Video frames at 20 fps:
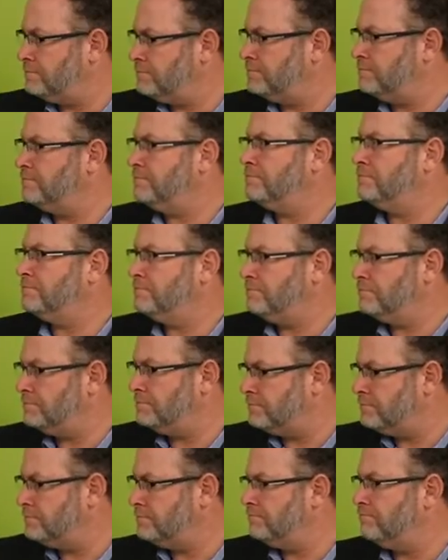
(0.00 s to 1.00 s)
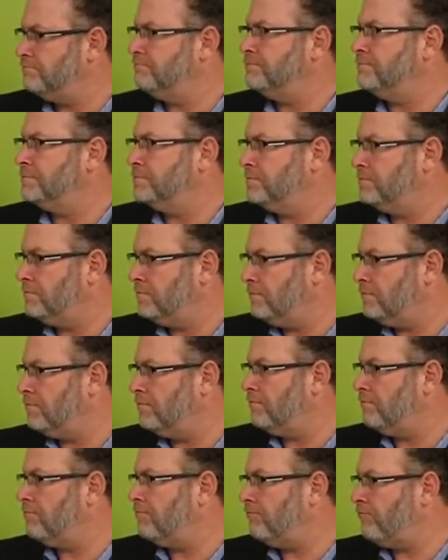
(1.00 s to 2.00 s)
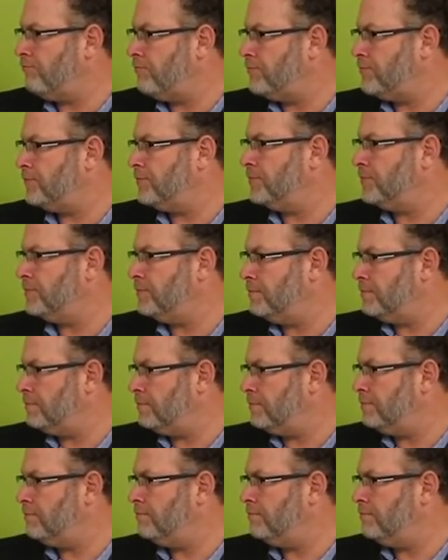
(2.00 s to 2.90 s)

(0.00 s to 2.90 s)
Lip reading: [no speech]